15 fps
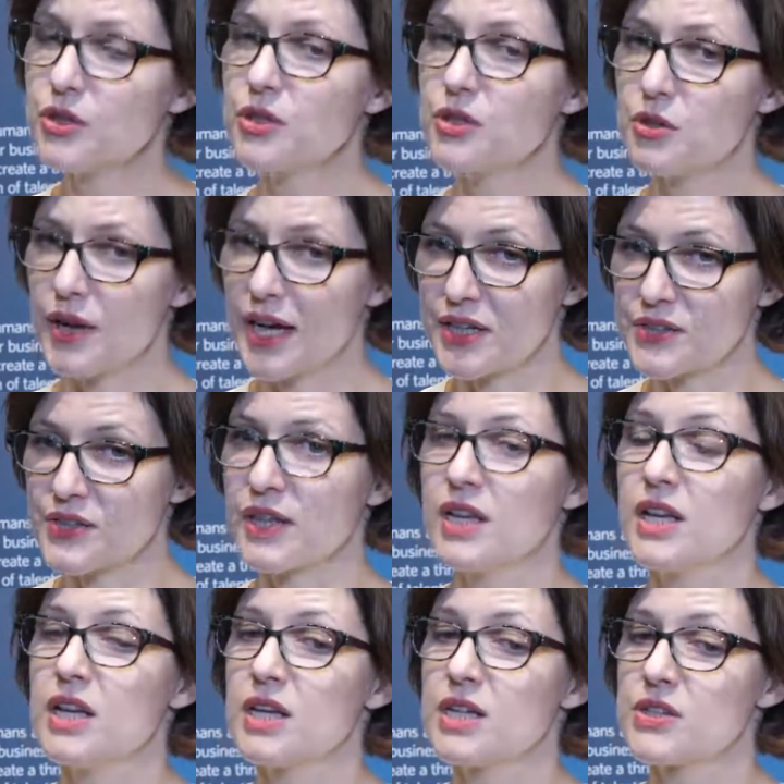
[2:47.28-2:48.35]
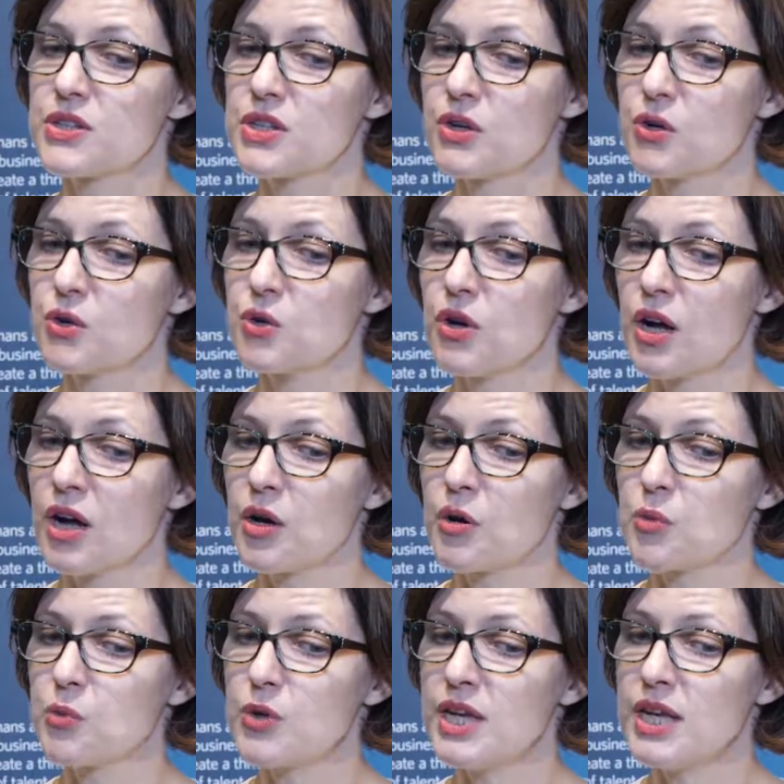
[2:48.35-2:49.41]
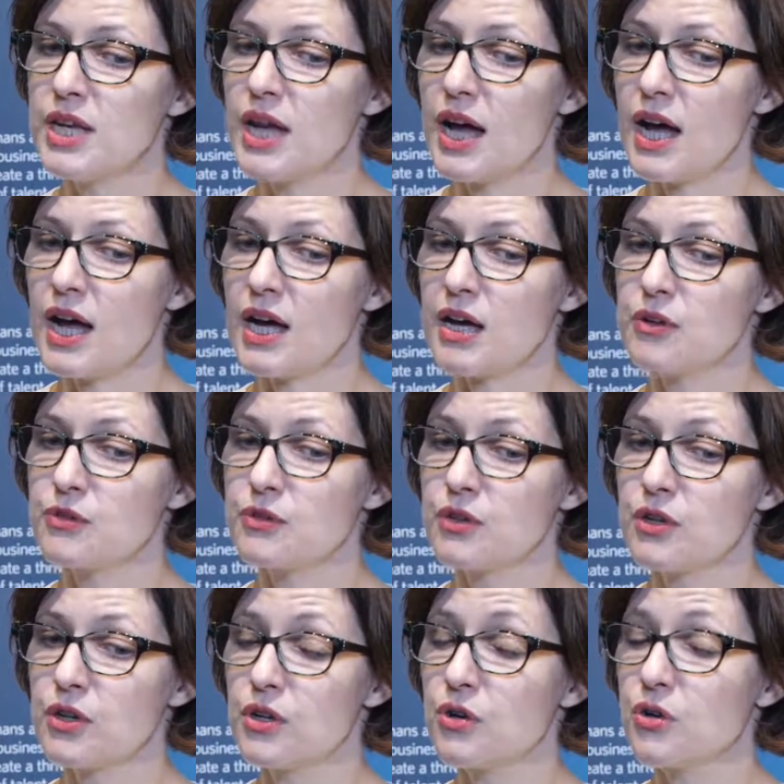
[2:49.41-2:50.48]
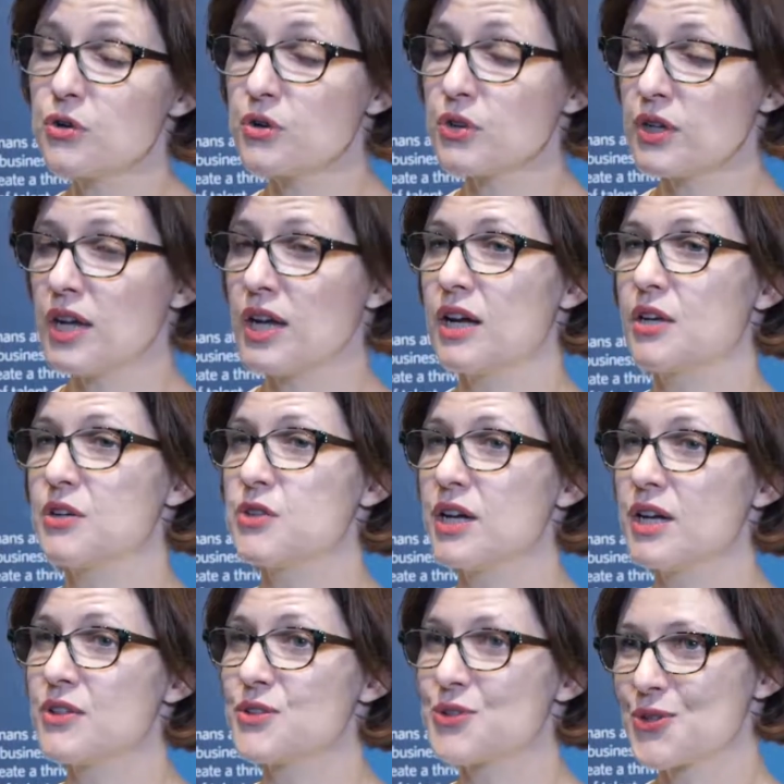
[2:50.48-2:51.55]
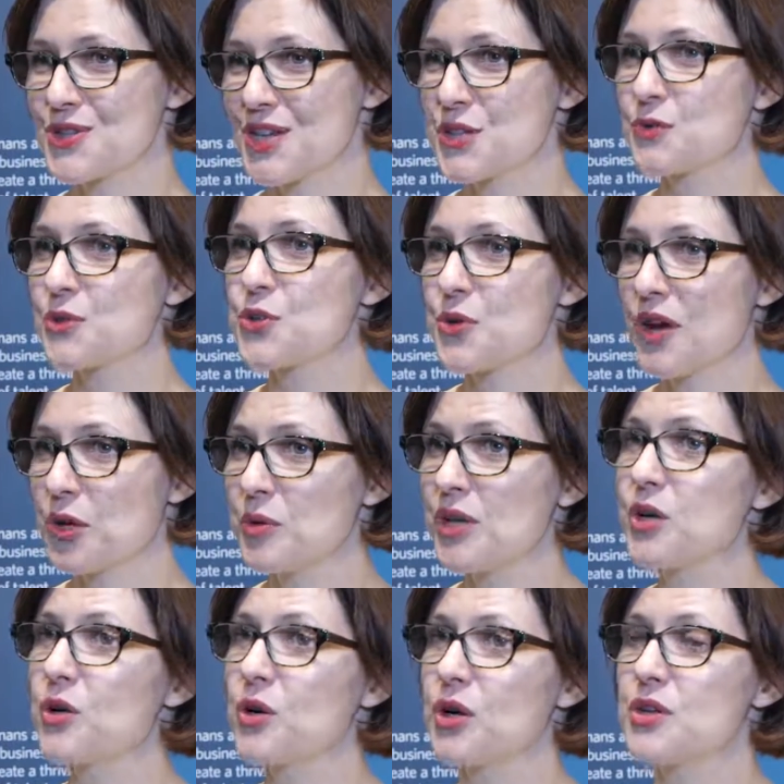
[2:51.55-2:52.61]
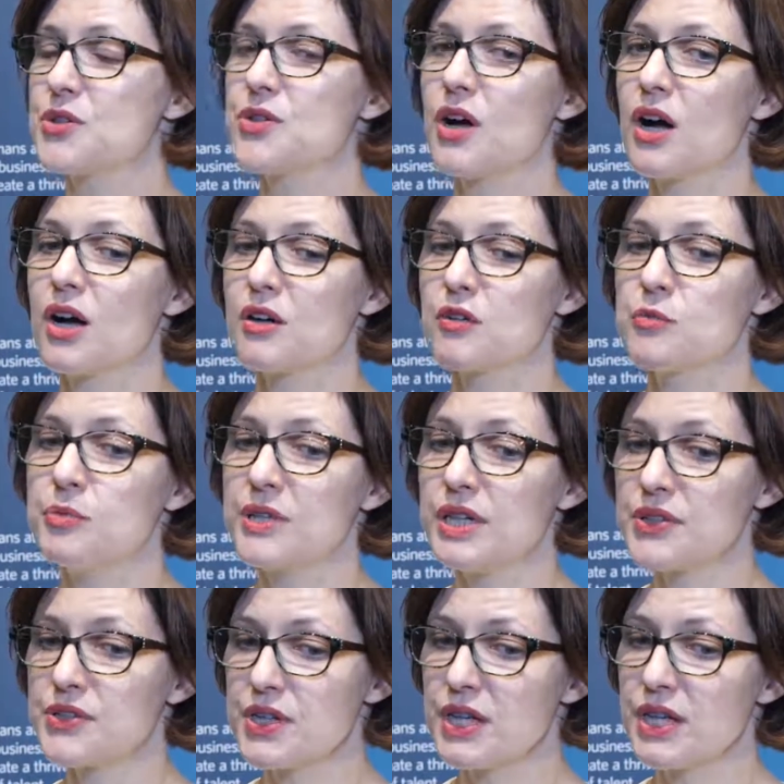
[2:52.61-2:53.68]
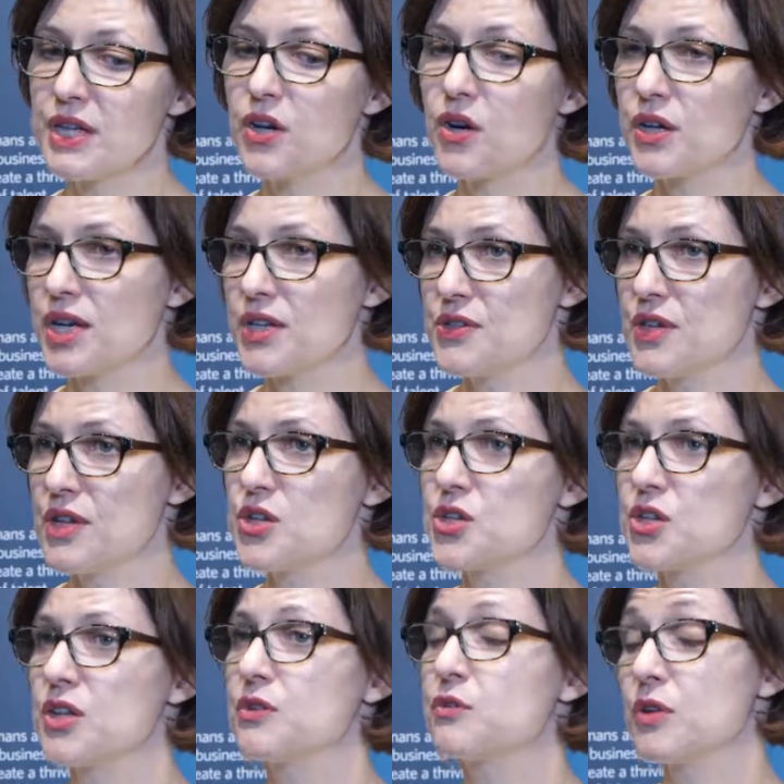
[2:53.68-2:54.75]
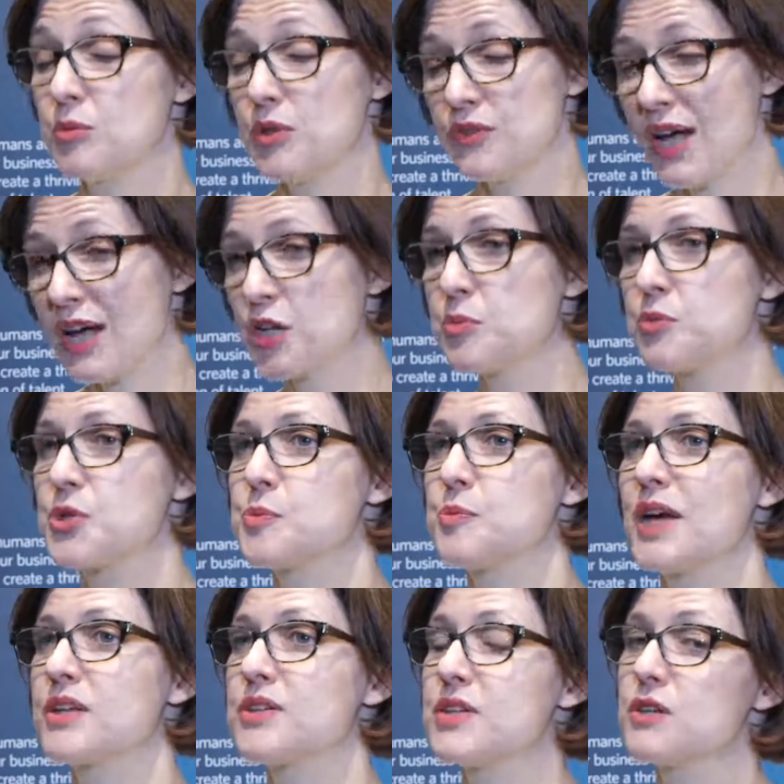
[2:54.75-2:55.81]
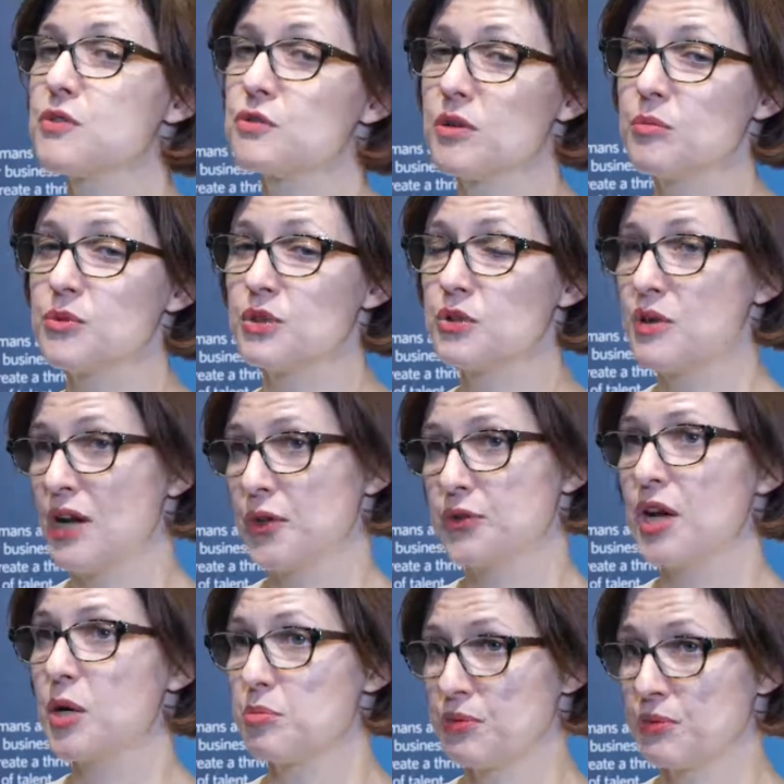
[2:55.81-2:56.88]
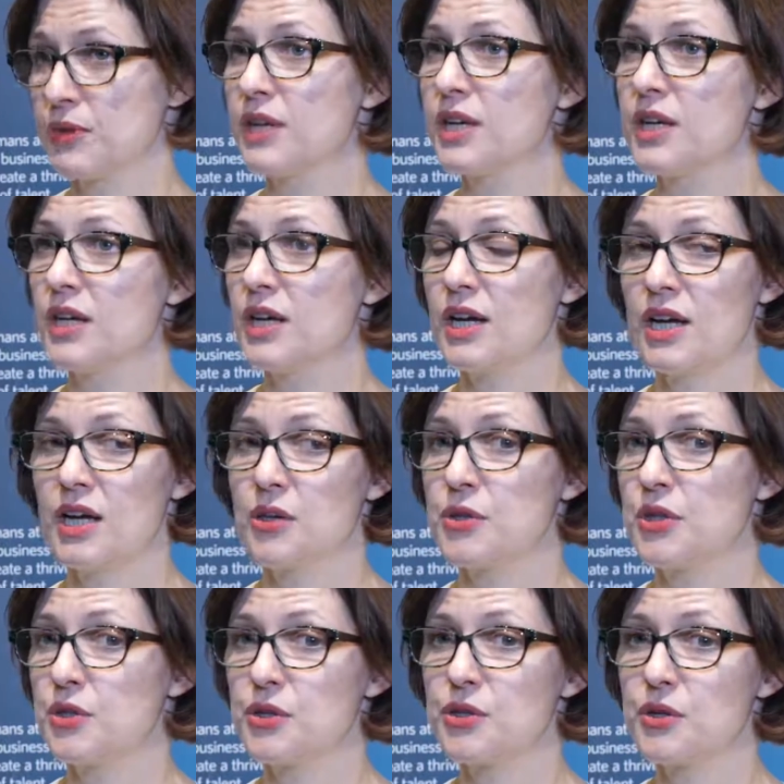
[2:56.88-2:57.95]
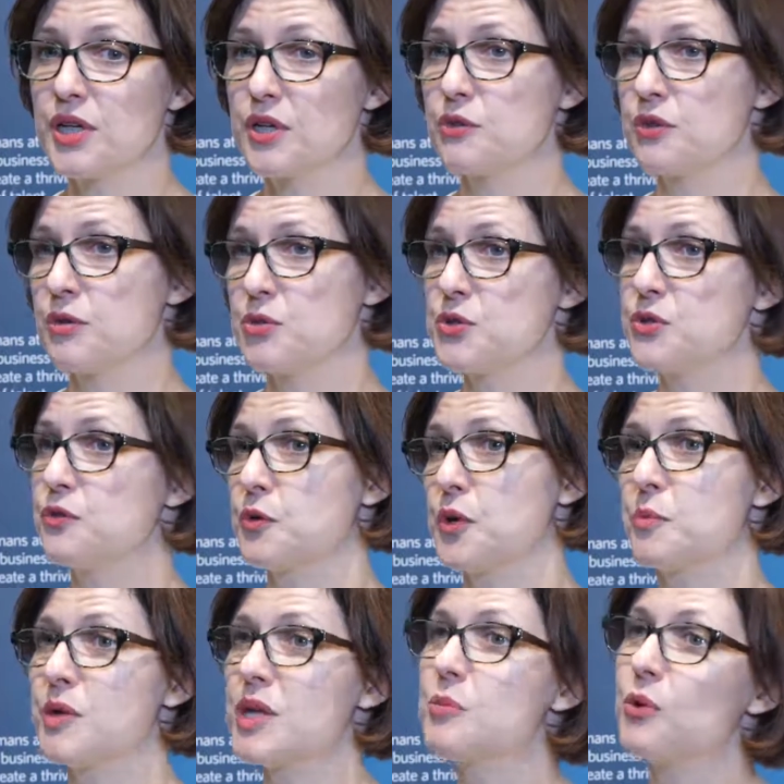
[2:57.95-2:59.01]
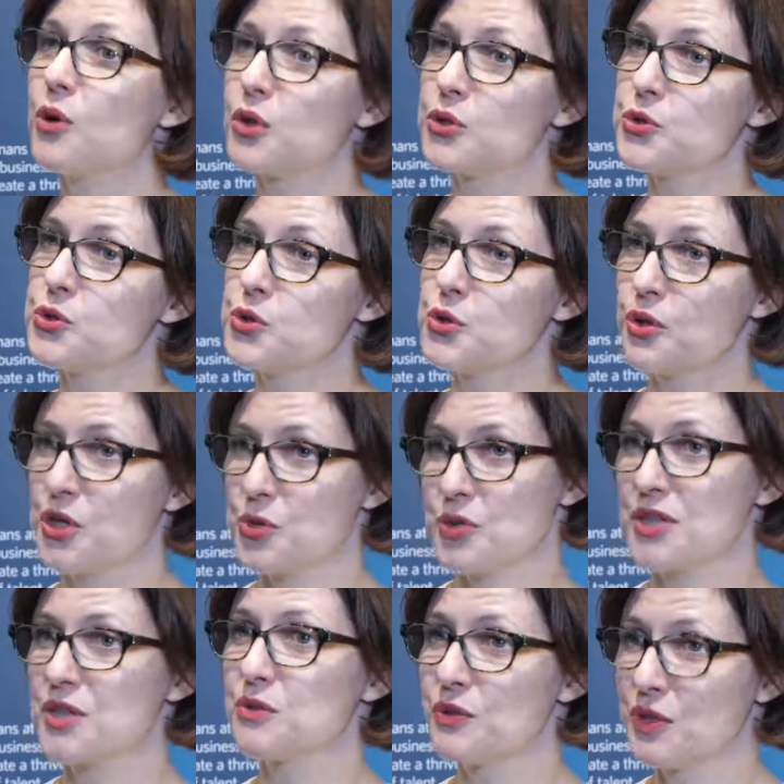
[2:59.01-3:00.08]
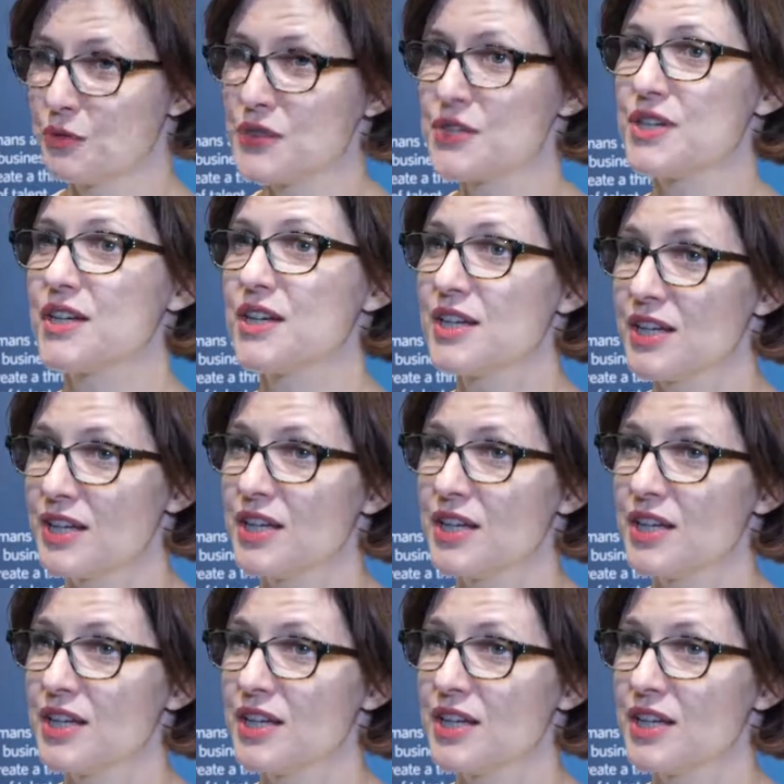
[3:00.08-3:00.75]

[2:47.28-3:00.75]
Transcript: Correct. So we have a long and successful track record of building organization from the talent perspective from the ground up, going from 2-3 people to 250,